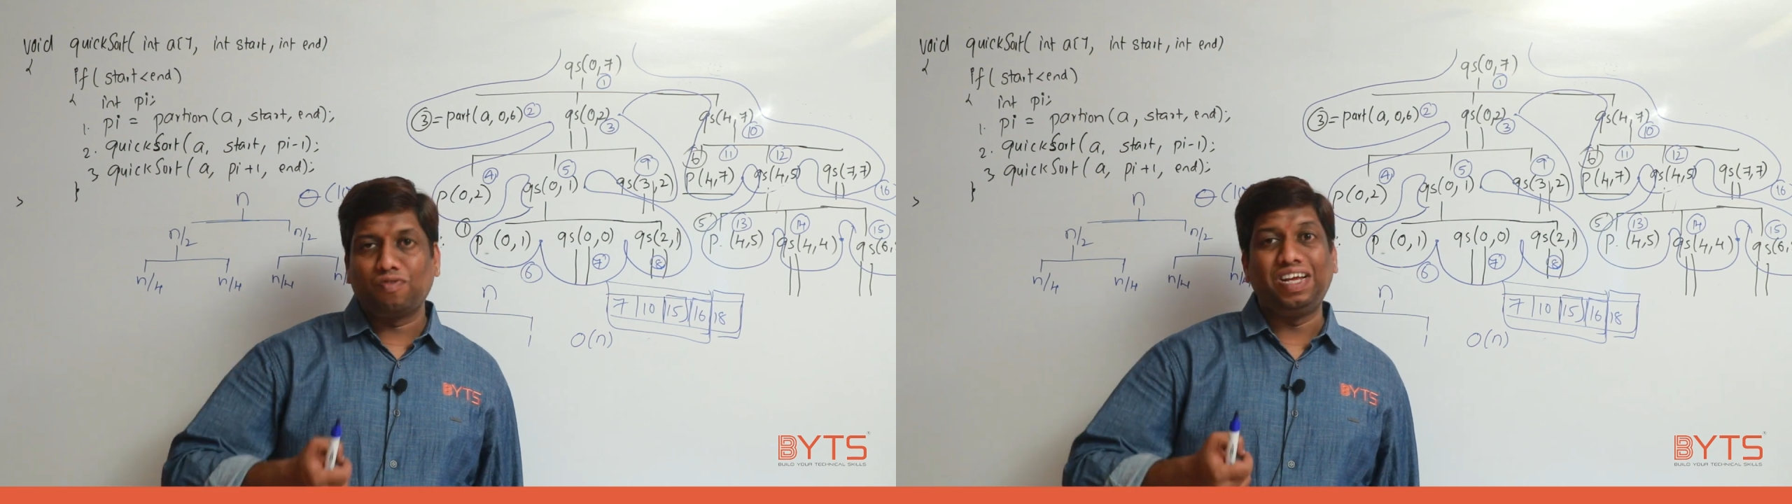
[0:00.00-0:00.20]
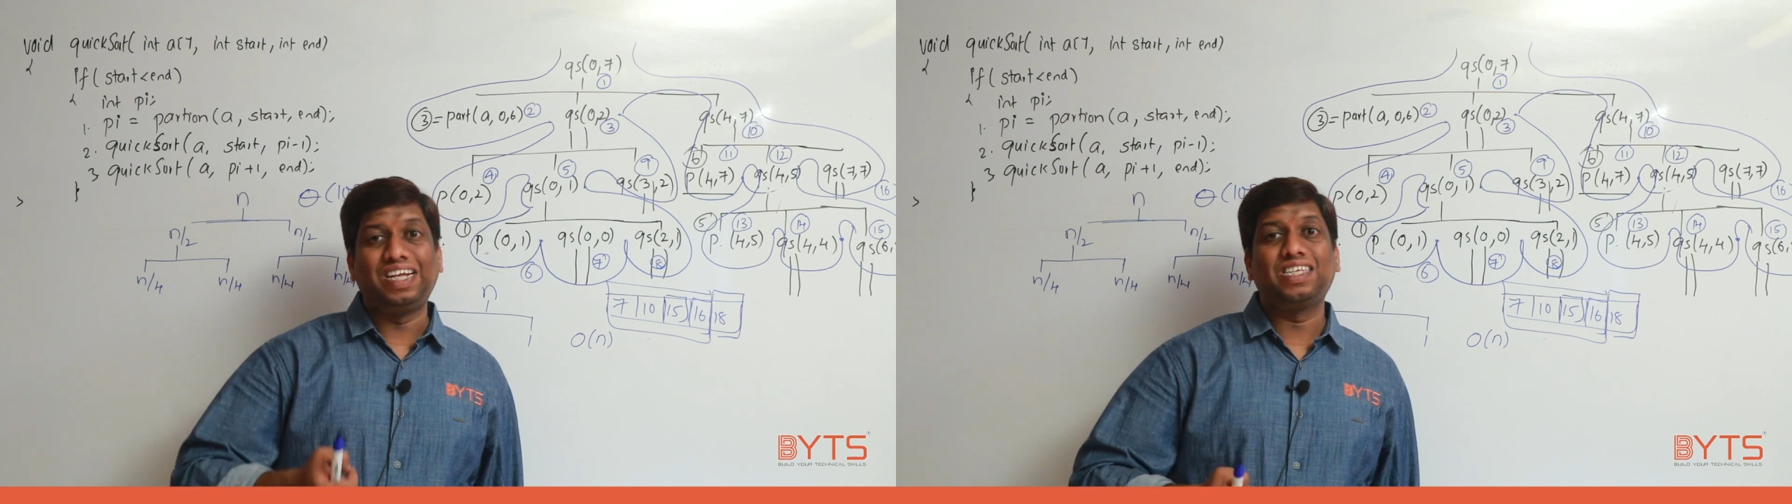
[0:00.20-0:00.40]

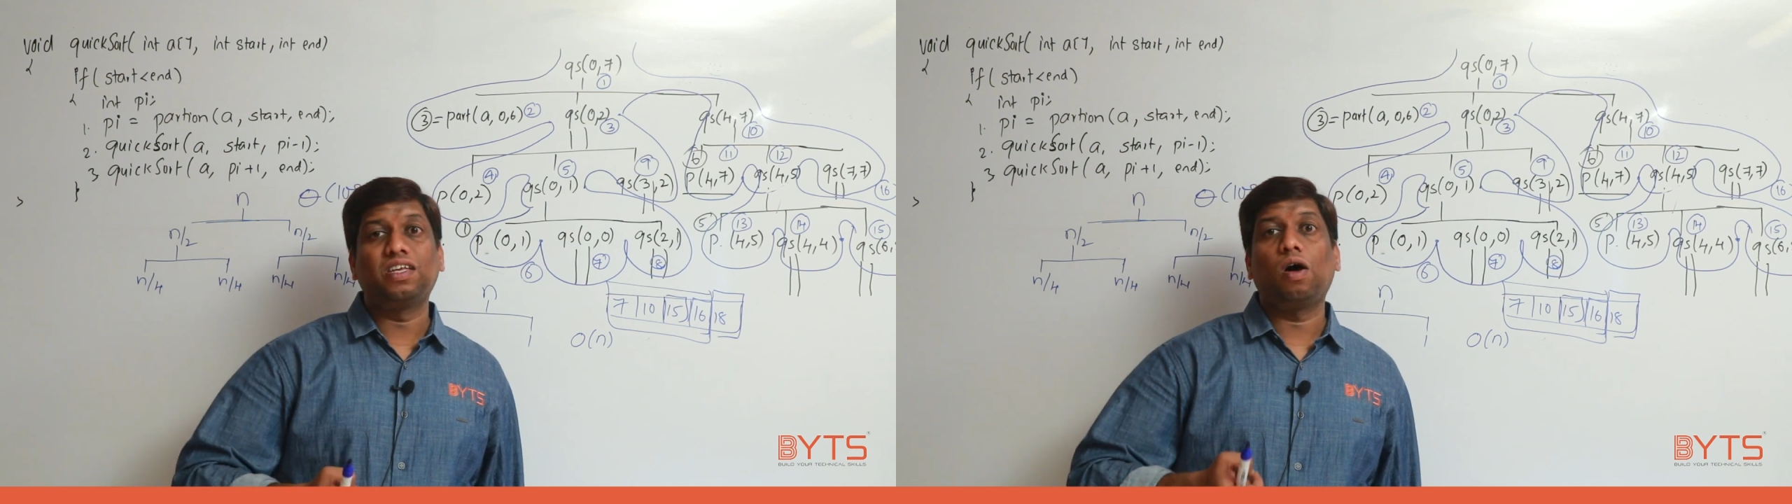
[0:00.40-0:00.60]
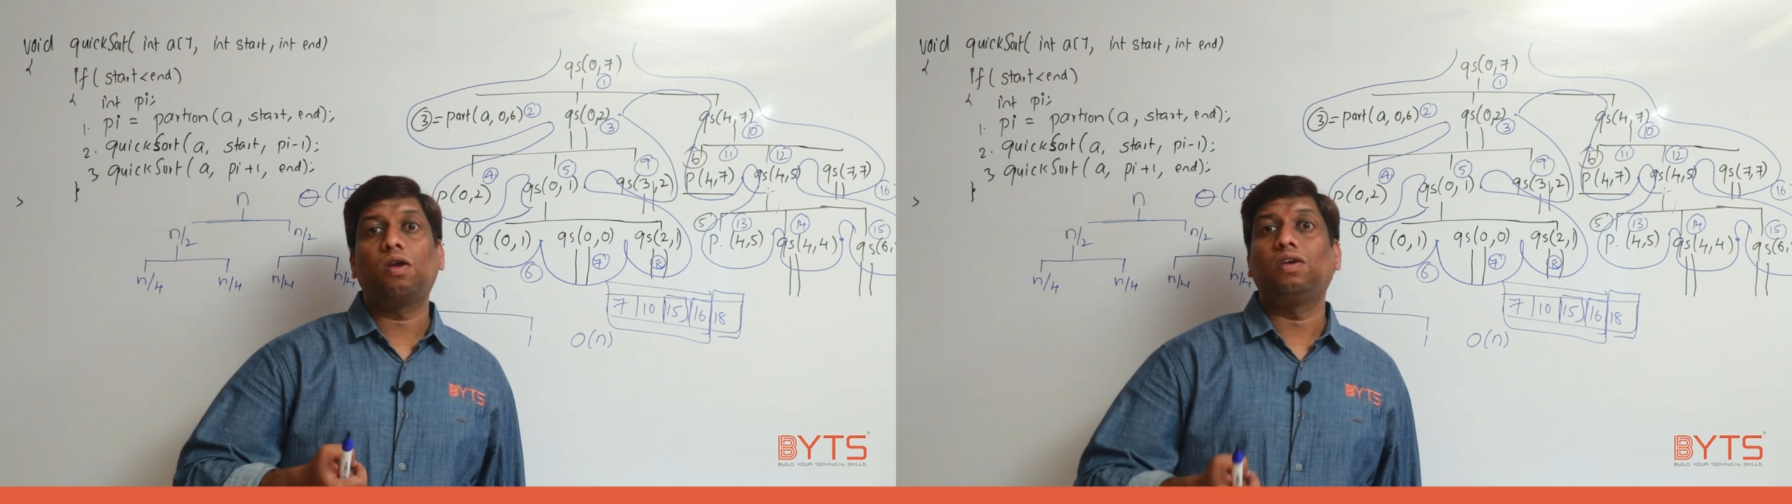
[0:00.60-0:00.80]

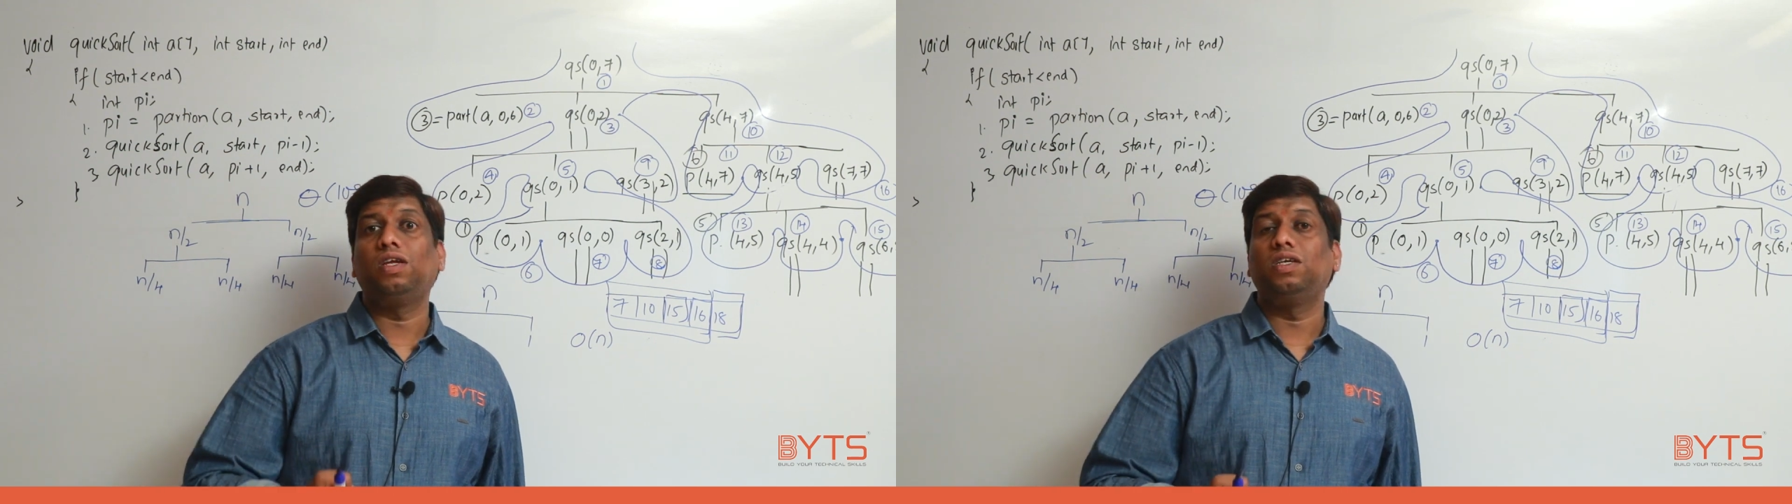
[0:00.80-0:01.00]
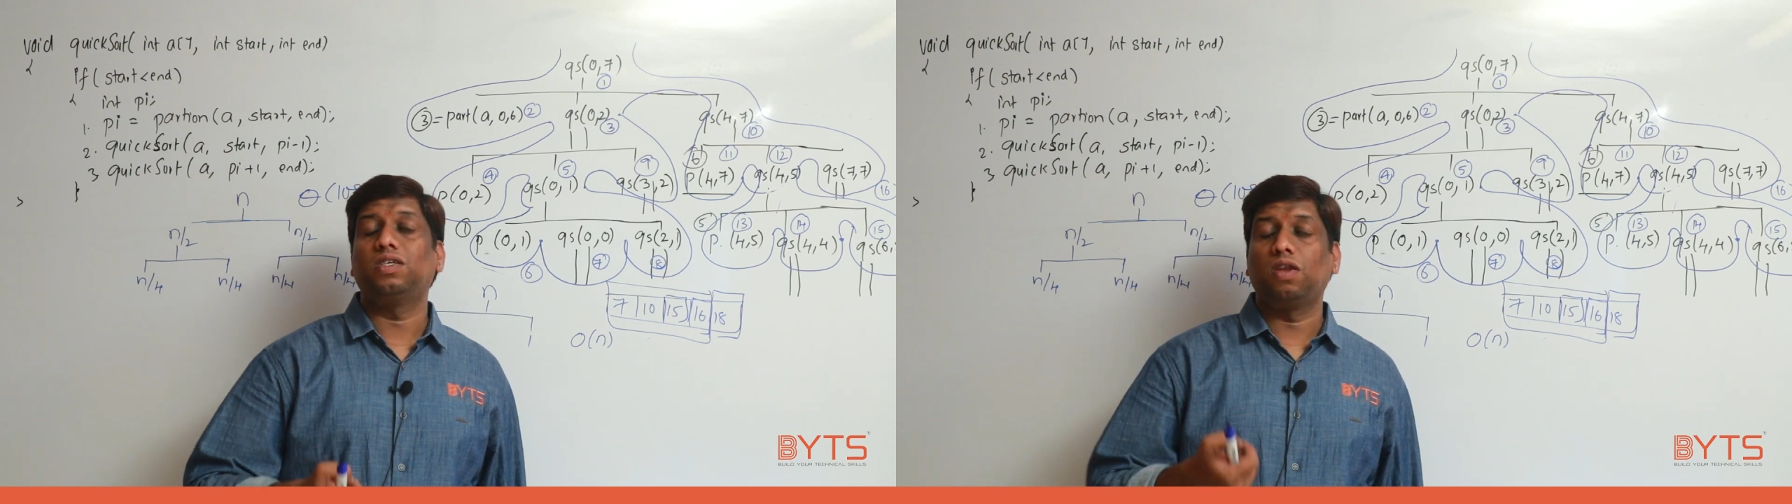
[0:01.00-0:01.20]
quicksort
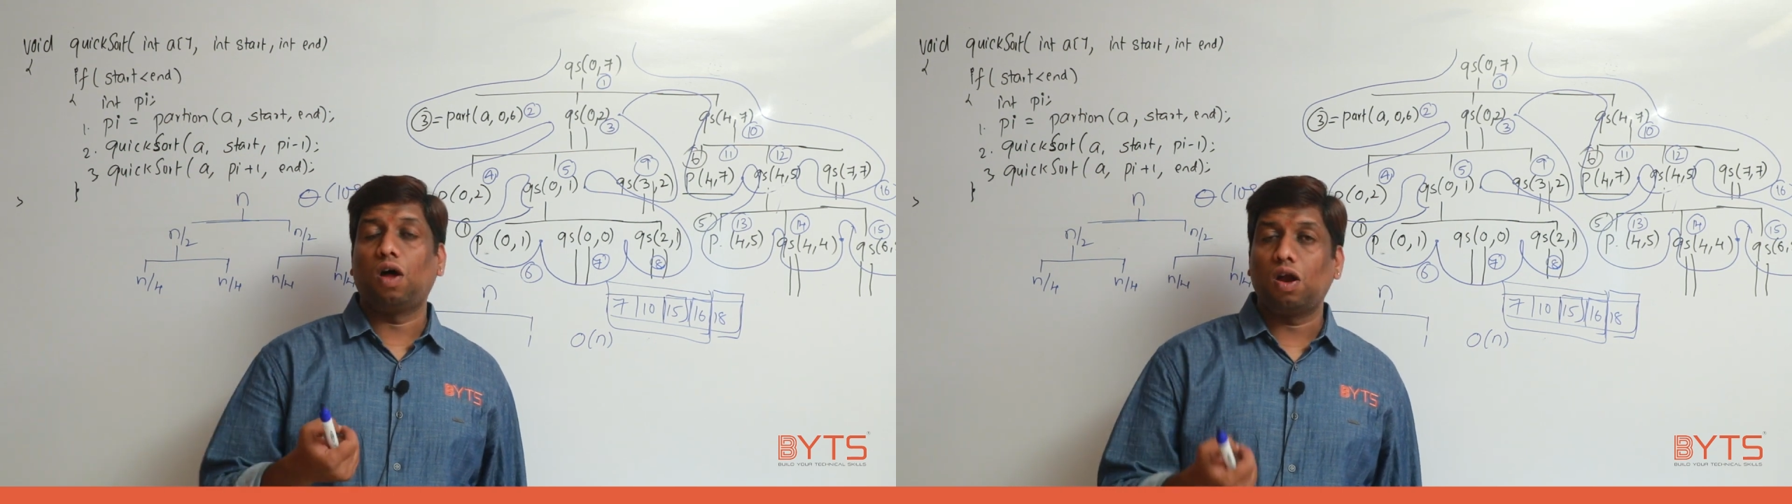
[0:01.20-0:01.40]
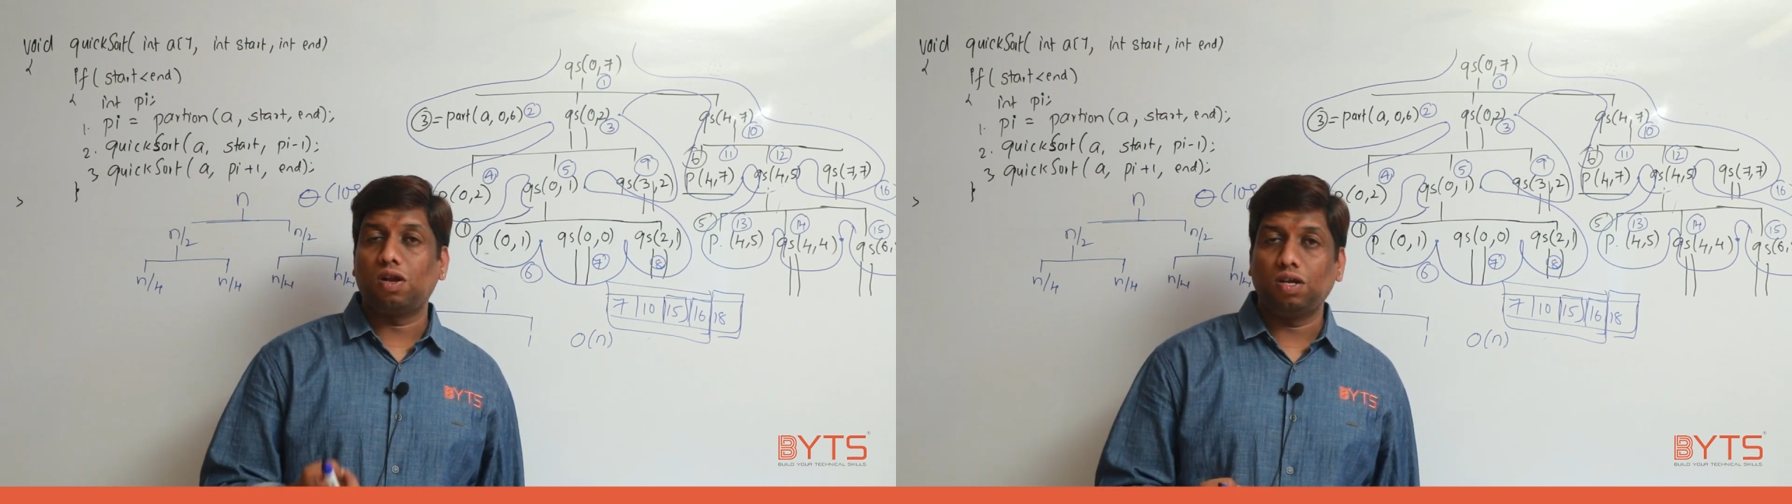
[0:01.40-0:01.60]
is
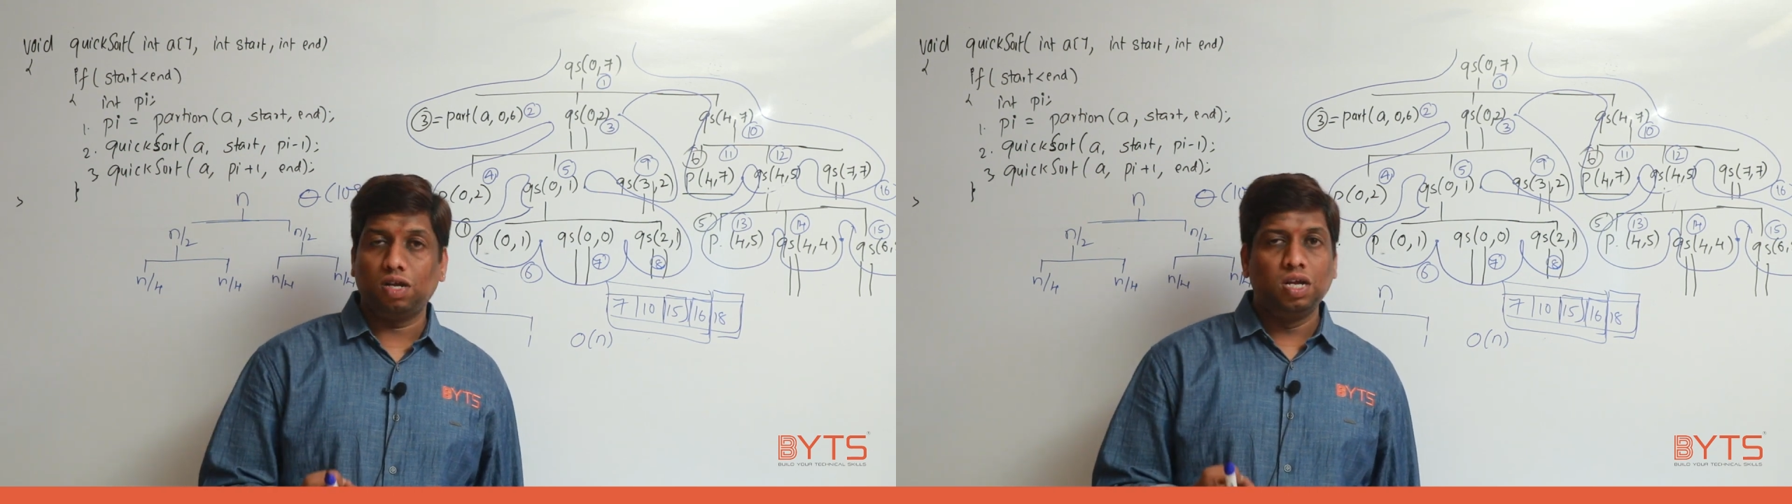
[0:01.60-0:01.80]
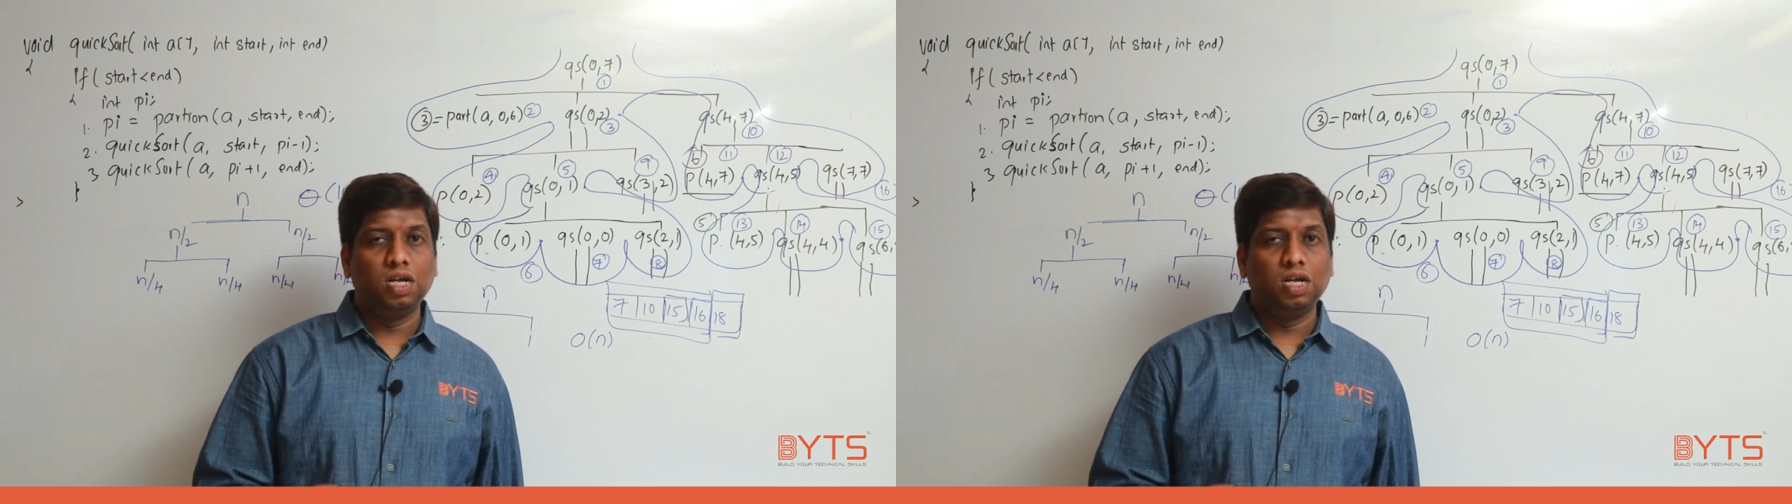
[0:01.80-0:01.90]
not